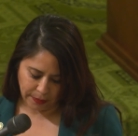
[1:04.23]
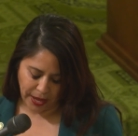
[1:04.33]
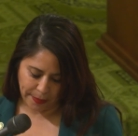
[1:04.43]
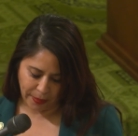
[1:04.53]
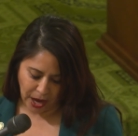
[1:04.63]

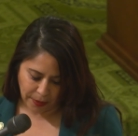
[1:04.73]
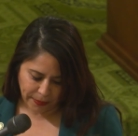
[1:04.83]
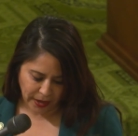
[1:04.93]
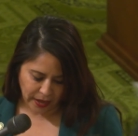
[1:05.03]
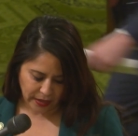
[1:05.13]
by
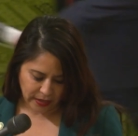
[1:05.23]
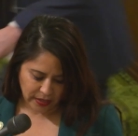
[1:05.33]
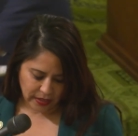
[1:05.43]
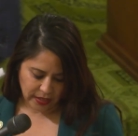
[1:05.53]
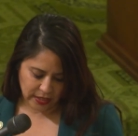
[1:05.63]
Barbara,
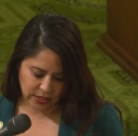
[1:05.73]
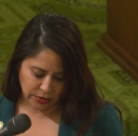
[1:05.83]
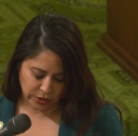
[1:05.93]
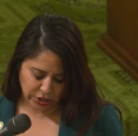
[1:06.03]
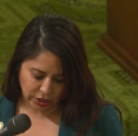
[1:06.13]
his
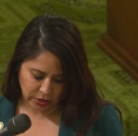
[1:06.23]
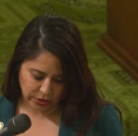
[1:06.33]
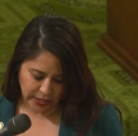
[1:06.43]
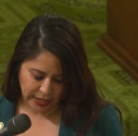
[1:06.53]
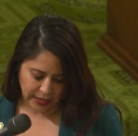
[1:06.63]
two
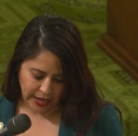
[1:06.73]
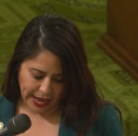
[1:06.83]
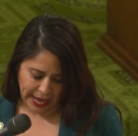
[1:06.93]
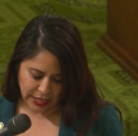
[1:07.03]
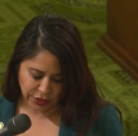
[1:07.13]
children,
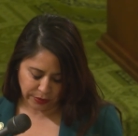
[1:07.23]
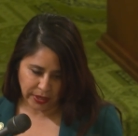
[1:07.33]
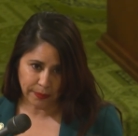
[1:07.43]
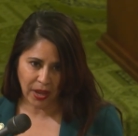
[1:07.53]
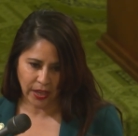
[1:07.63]
Andrew
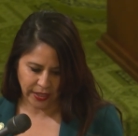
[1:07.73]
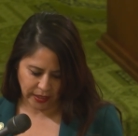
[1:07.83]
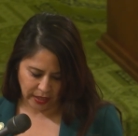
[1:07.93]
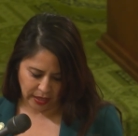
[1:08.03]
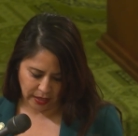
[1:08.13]
and
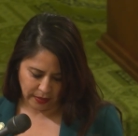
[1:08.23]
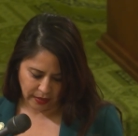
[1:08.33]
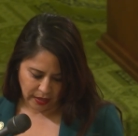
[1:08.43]
Monica,